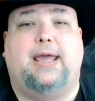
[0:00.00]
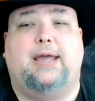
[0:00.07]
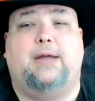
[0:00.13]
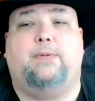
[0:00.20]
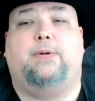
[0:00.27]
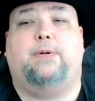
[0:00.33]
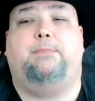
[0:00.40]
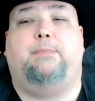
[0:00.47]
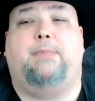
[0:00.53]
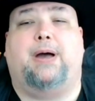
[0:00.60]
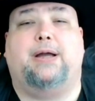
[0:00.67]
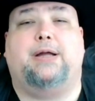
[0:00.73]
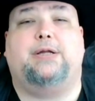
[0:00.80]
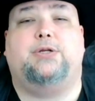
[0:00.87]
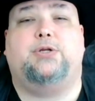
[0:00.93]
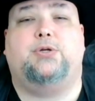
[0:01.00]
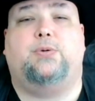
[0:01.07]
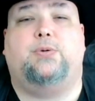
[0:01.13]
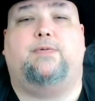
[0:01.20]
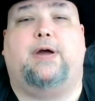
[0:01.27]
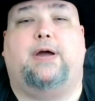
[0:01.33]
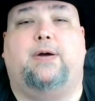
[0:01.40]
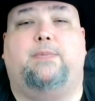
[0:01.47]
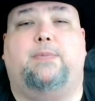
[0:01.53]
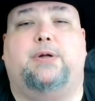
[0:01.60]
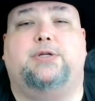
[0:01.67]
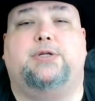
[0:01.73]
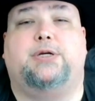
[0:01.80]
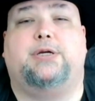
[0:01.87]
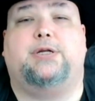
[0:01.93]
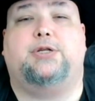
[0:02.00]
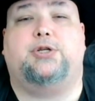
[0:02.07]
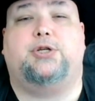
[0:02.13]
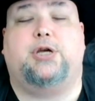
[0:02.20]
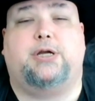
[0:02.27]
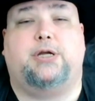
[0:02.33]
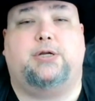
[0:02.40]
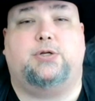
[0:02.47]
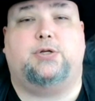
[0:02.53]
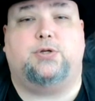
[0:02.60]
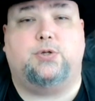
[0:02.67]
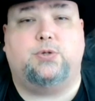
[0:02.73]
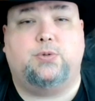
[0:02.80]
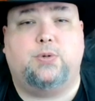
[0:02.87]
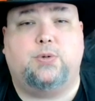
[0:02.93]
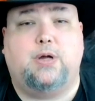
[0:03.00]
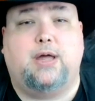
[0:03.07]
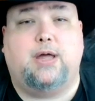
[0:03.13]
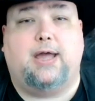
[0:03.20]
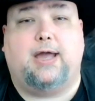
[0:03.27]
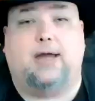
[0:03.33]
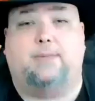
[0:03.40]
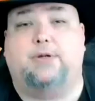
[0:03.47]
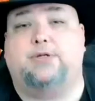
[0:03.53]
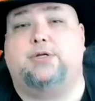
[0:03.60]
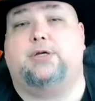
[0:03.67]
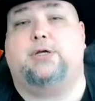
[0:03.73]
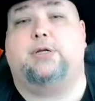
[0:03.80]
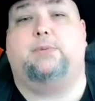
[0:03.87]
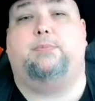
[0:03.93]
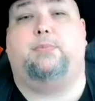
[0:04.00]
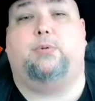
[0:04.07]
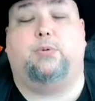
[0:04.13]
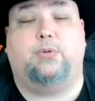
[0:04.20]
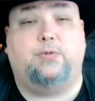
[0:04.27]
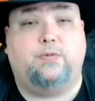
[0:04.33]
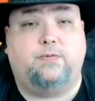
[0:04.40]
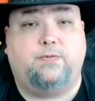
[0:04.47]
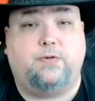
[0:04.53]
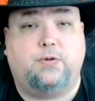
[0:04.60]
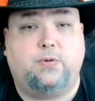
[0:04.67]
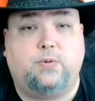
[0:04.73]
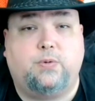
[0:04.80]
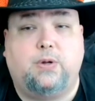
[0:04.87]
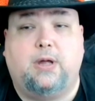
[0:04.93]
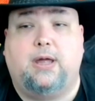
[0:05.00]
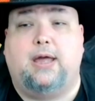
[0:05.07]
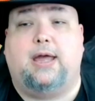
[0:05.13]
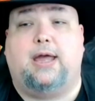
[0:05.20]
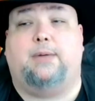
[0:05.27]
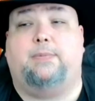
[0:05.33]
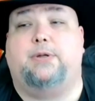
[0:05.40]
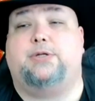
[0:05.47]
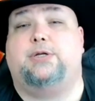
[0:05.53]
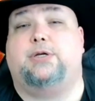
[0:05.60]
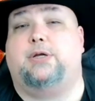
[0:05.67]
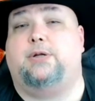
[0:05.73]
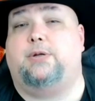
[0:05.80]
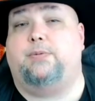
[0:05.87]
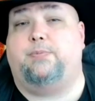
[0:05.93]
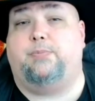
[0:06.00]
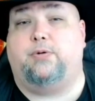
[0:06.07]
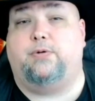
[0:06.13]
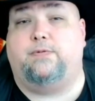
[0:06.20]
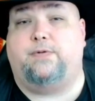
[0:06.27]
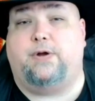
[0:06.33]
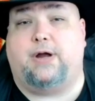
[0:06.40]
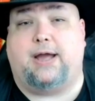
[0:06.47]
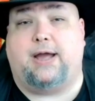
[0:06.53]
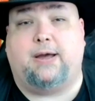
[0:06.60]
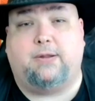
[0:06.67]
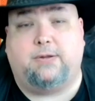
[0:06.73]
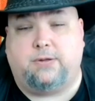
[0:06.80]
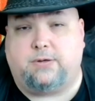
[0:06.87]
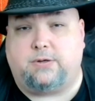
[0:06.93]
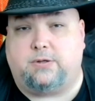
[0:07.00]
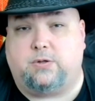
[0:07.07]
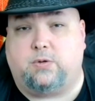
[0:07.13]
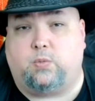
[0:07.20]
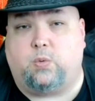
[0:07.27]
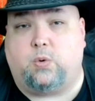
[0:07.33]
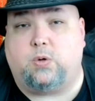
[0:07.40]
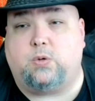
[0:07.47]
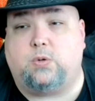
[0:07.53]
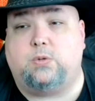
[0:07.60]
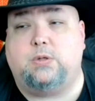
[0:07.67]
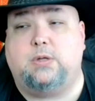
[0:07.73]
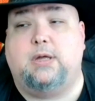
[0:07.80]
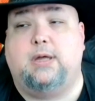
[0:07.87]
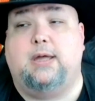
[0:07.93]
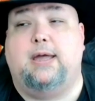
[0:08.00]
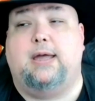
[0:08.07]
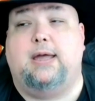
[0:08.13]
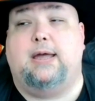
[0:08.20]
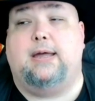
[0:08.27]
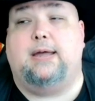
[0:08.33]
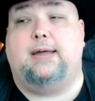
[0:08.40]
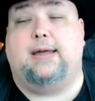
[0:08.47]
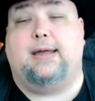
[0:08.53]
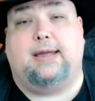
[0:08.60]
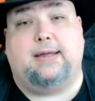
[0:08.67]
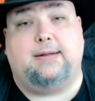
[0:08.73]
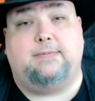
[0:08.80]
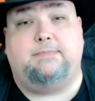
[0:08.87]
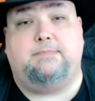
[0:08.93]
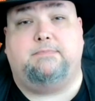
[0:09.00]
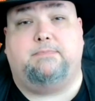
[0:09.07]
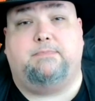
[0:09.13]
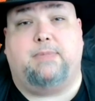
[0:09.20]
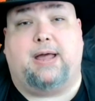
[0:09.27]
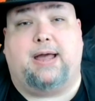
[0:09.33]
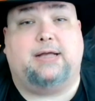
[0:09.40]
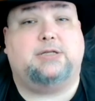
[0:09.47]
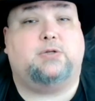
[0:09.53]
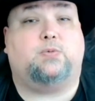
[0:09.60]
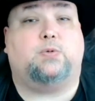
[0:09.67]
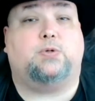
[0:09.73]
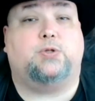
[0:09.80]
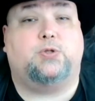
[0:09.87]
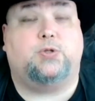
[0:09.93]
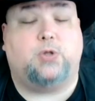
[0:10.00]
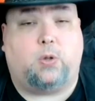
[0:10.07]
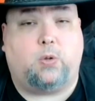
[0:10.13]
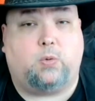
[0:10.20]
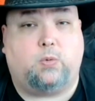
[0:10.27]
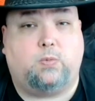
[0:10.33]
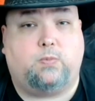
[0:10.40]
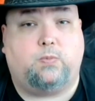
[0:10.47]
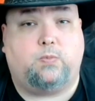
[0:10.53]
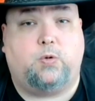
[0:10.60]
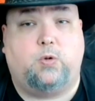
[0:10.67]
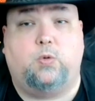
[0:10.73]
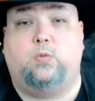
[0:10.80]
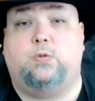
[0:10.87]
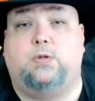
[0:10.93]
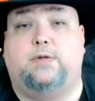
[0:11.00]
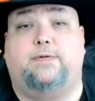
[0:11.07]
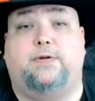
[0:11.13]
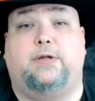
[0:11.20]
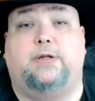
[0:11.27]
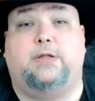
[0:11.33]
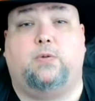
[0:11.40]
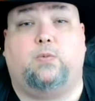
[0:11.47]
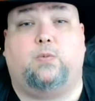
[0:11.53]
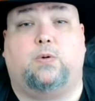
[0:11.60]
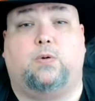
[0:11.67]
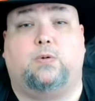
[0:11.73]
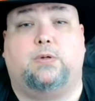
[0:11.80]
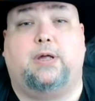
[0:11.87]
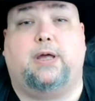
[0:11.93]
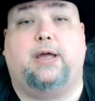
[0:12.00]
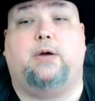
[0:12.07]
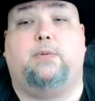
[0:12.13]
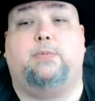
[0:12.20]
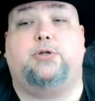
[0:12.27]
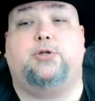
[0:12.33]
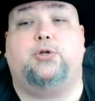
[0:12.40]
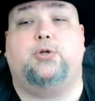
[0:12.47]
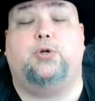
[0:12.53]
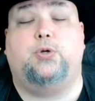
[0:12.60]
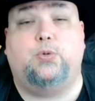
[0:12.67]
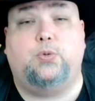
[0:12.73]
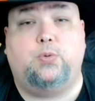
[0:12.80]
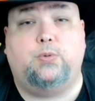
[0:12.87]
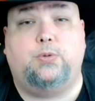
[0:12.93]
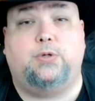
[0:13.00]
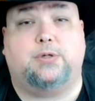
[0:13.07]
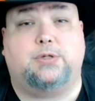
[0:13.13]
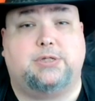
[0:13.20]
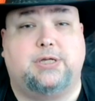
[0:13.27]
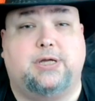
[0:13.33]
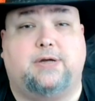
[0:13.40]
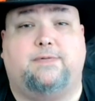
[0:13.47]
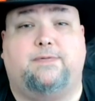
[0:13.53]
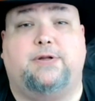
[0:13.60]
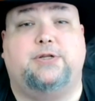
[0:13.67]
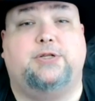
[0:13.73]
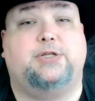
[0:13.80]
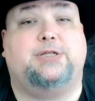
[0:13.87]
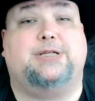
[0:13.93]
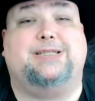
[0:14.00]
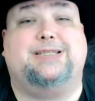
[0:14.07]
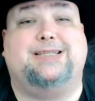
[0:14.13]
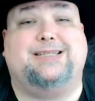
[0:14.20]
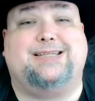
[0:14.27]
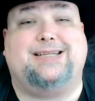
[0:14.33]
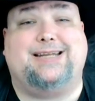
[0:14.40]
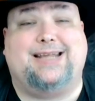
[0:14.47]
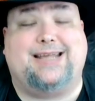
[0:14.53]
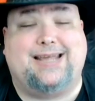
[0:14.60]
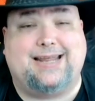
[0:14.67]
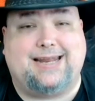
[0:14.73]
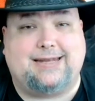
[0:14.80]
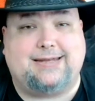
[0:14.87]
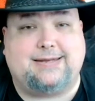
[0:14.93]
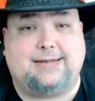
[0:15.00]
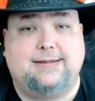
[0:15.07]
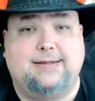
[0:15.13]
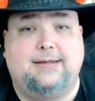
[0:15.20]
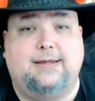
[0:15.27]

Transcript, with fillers: it reminds you of how much it can change you, how much it can improve you, how much it can improve your outlook on the world. And as a result, you living in the world, how much you yourself and just existing in it